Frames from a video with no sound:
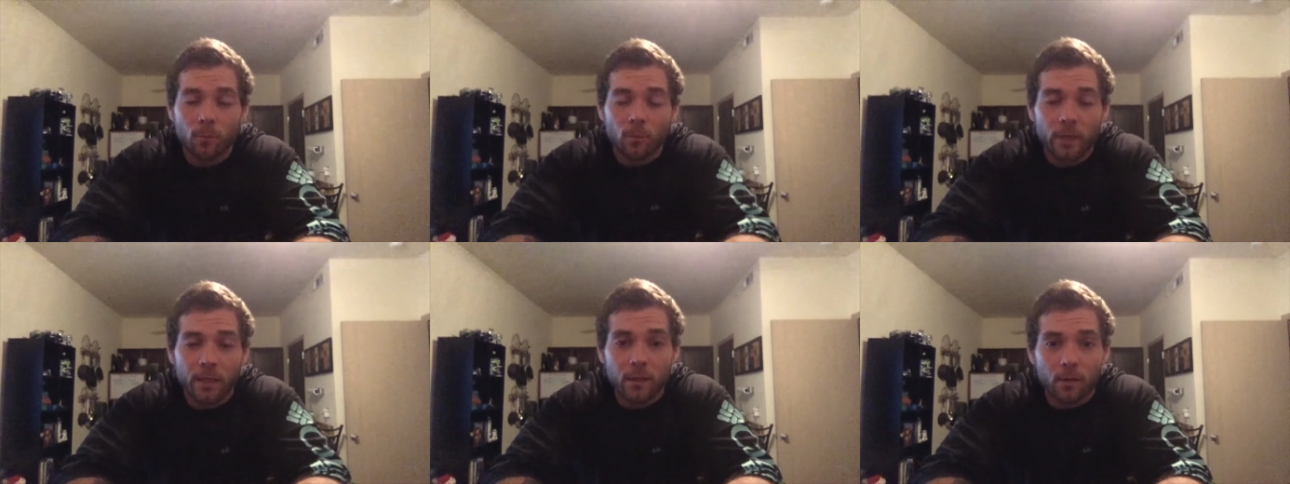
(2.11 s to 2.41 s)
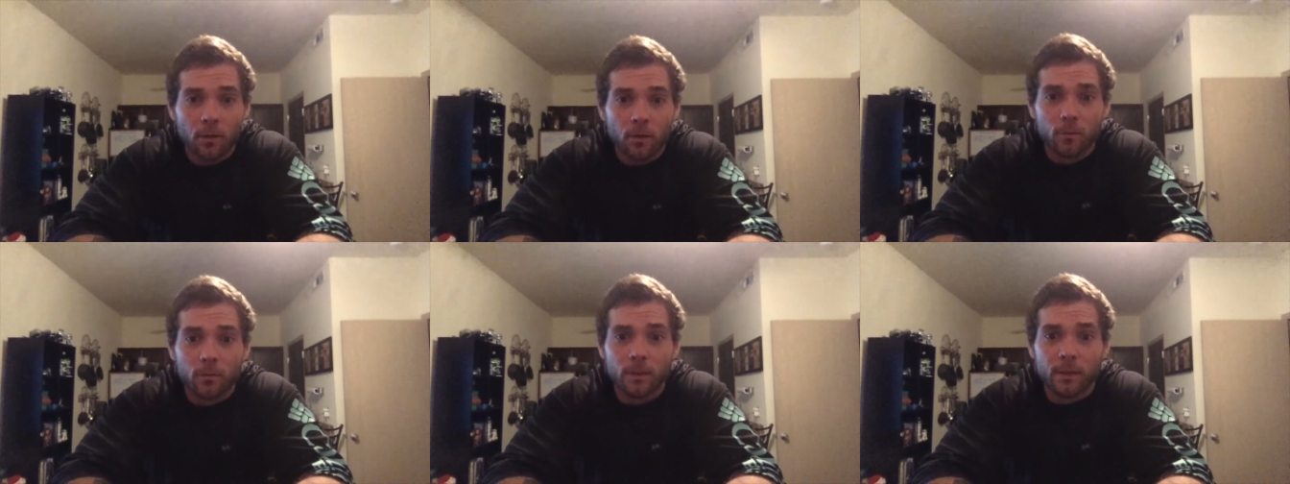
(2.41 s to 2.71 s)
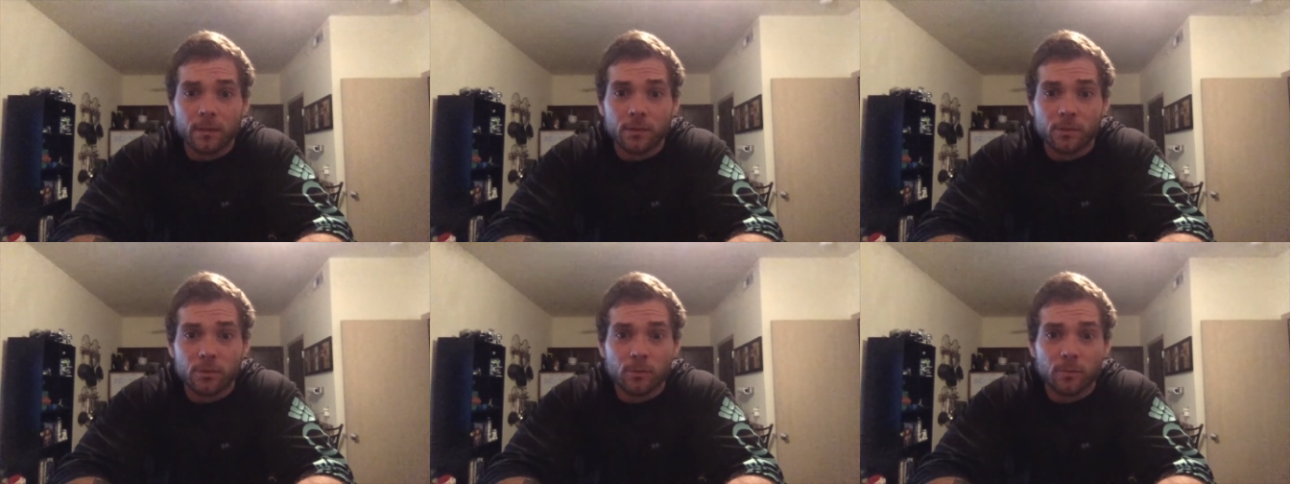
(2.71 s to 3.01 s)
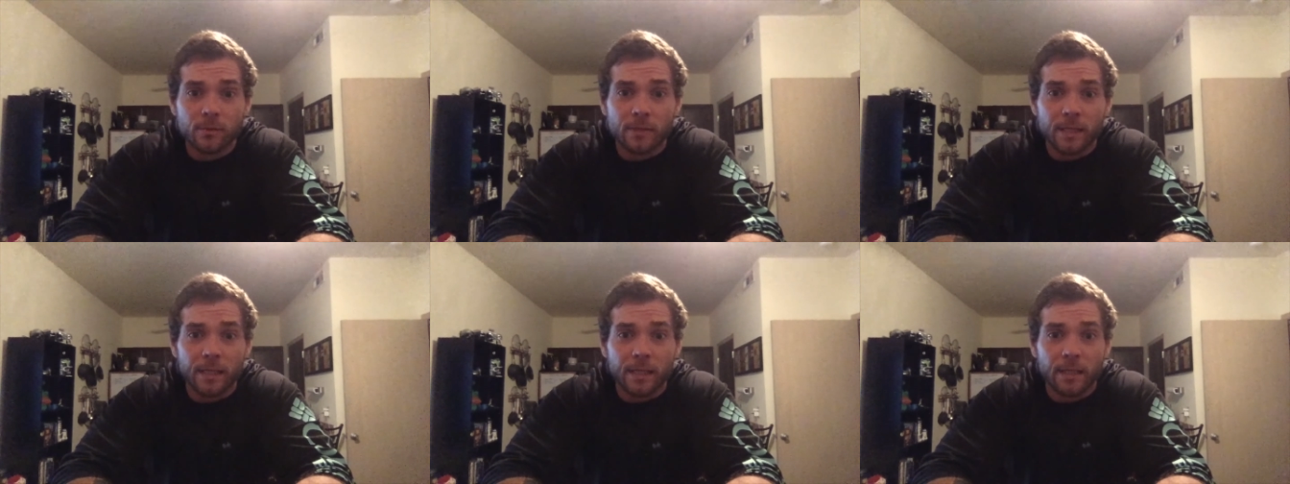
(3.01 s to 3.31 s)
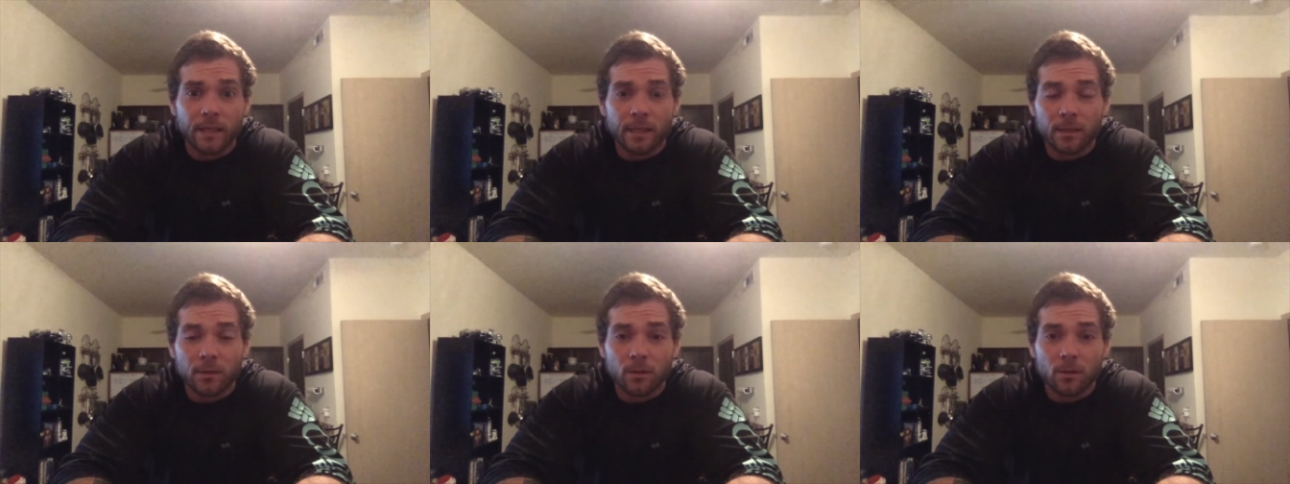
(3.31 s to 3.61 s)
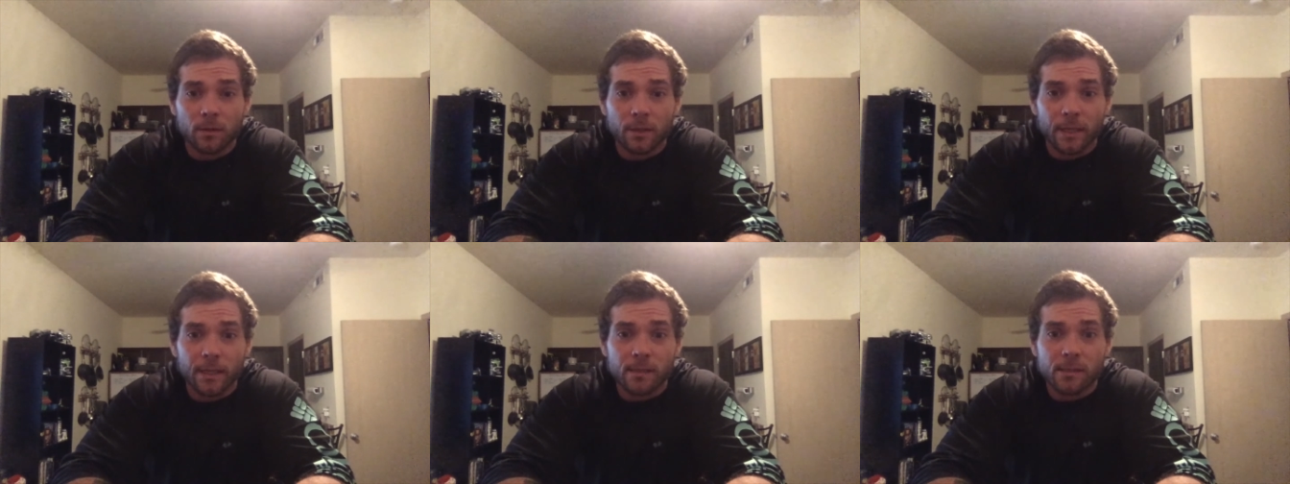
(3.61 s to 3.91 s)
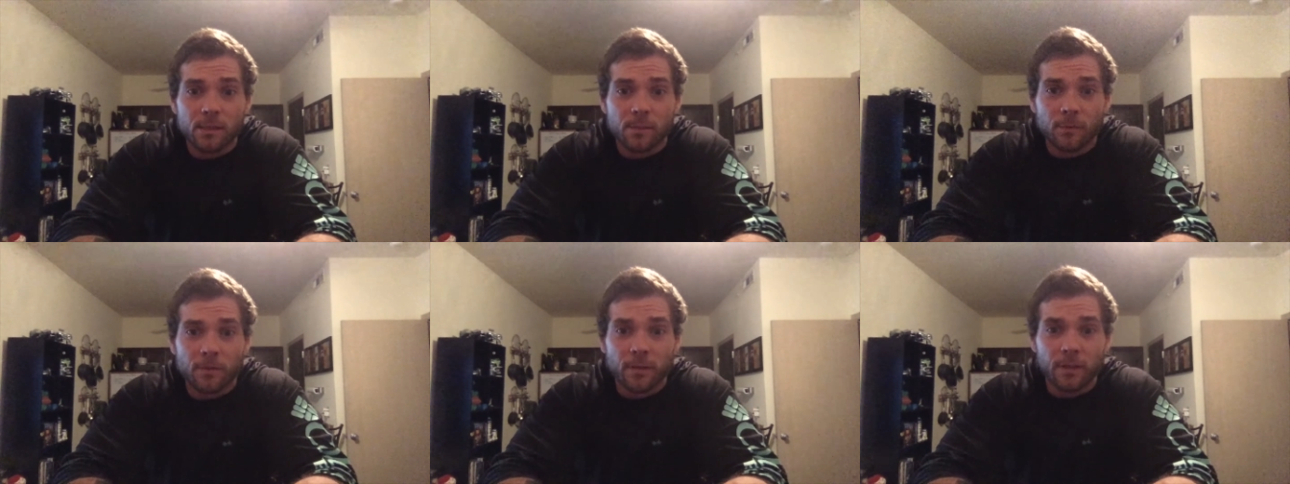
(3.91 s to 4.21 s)
we are going to take a look at
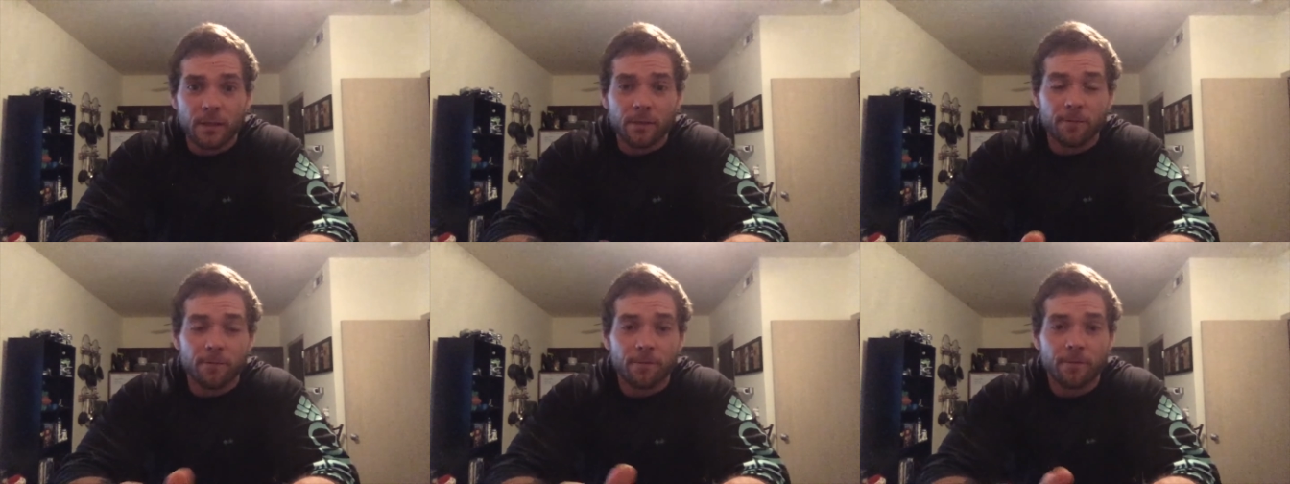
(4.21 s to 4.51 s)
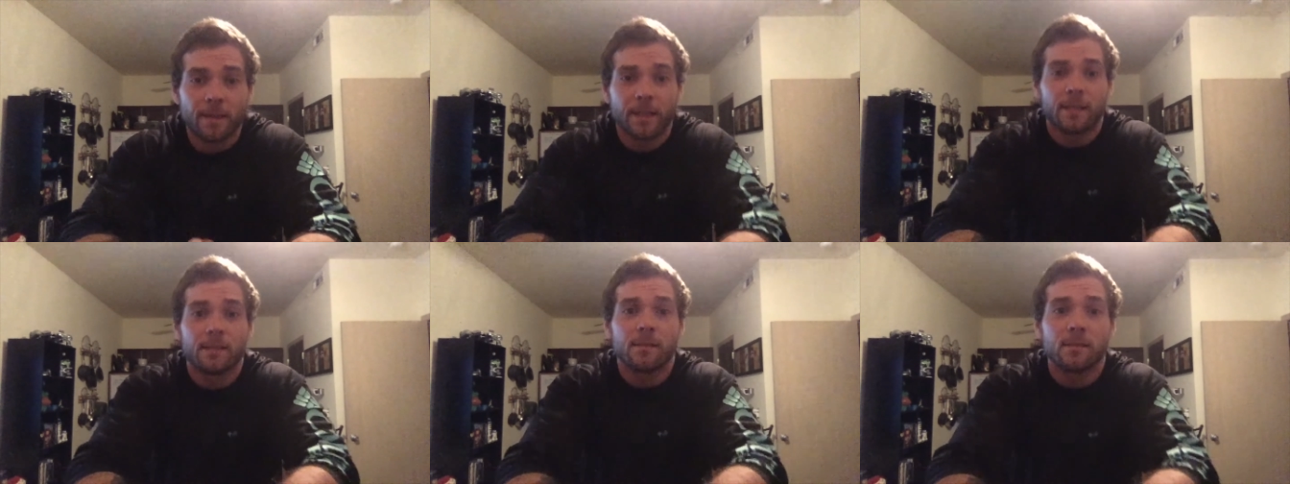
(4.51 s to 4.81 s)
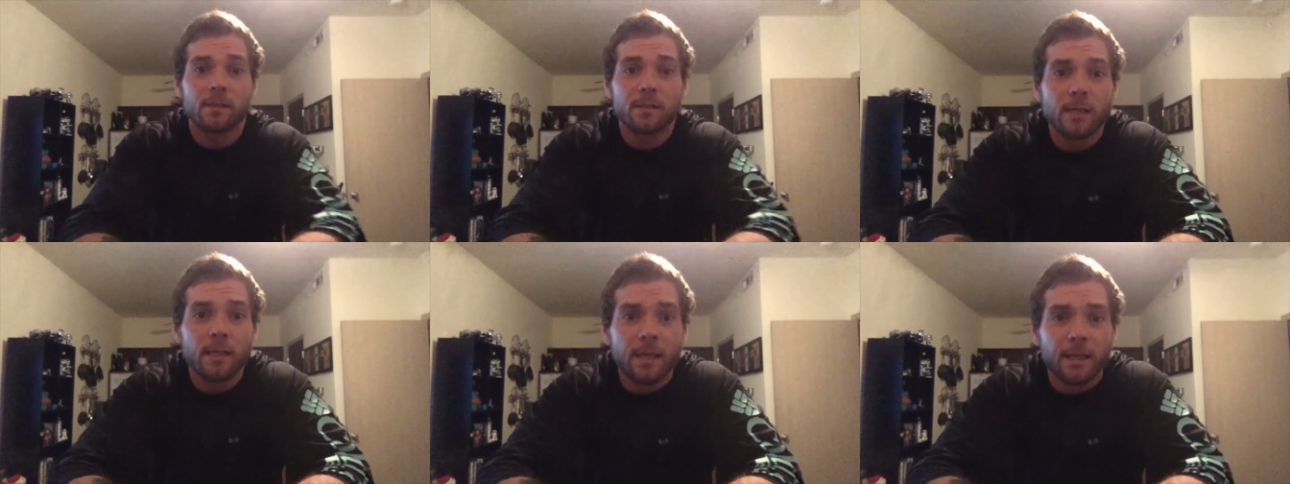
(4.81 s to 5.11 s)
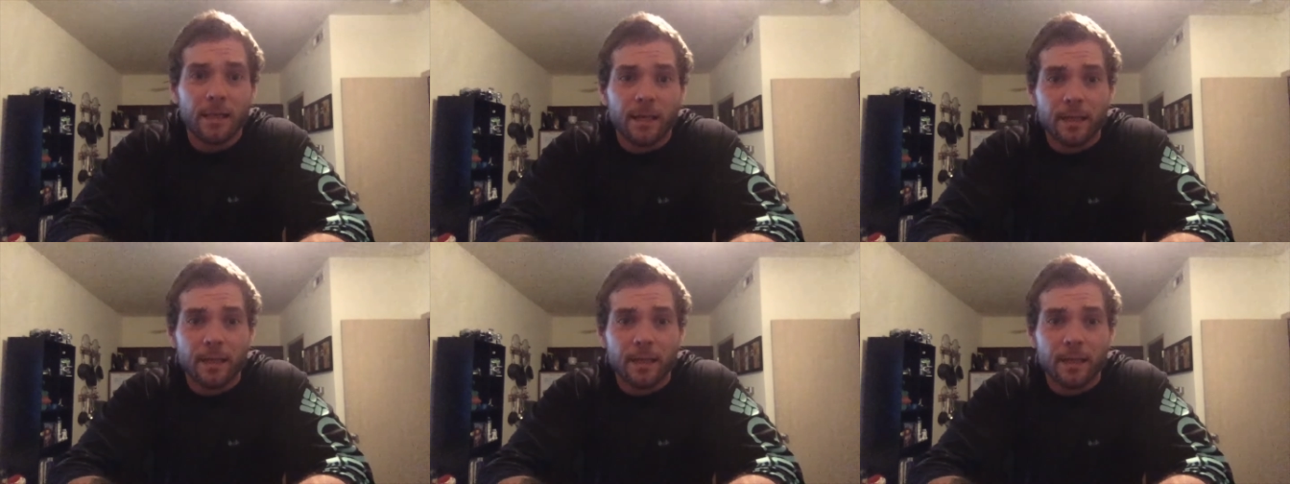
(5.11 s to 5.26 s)
some of the events